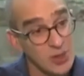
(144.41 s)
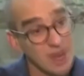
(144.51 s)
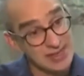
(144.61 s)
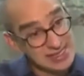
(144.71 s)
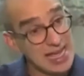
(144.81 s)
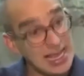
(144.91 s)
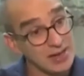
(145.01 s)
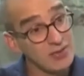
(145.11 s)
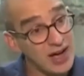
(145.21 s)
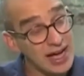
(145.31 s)
you have
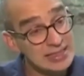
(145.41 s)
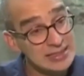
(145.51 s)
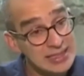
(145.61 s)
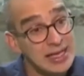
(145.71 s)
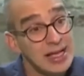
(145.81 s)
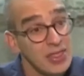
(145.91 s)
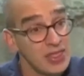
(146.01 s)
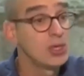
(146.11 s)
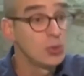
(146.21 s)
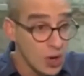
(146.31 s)
exciting finds
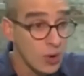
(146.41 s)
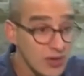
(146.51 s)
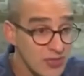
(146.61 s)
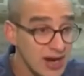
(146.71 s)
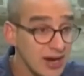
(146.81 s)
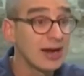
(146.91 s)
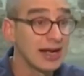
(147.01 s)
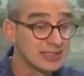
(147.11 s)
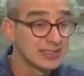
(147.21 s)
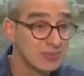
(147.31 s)
that you know are there,
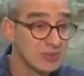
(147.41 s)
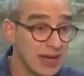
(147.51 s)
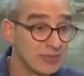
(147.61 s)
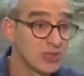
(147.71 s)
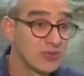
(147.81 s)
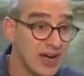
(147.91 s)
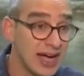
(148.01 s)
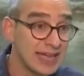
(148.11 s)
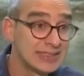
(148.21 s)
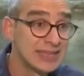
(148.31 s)
and sometimes you
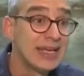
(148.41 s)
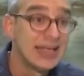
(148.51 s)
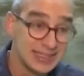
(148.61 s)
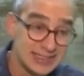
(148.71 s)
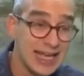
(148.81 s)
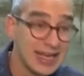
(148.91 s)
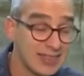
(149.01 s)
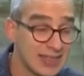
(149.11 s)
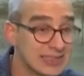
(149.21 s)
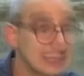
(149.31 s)
find
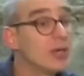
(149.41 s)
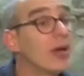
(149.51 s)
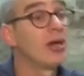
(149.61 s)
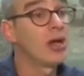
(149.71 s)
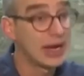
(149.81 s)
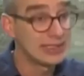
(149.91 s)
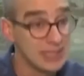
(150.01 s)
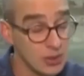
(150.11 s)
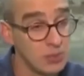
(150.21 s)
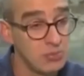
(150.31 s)
exciting things that you had no
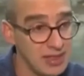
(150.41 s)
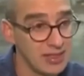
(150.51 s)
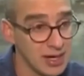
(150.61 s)
idea would be